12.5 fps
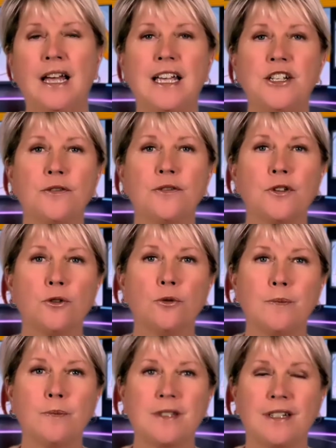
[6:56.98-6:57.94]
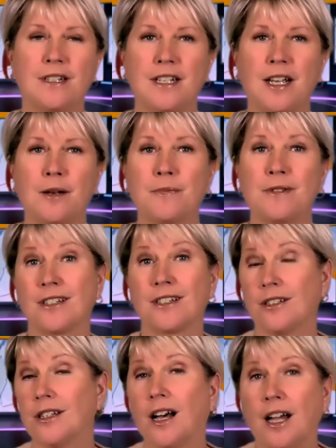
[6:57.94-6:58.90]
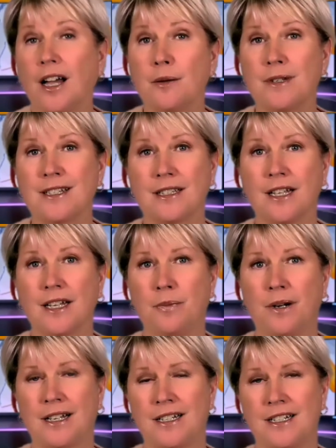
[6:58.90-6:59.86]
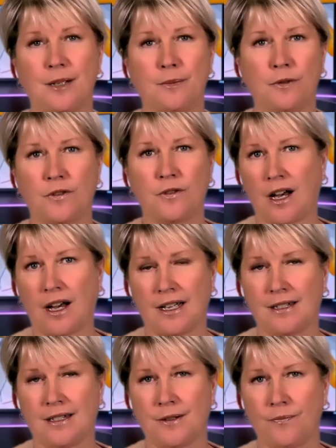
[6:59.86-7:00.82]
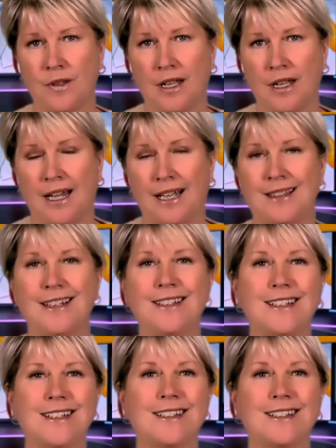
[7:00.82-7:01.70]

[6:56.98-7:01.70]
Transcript: Each of the groups that attempts the climb is led by a team of guides, and this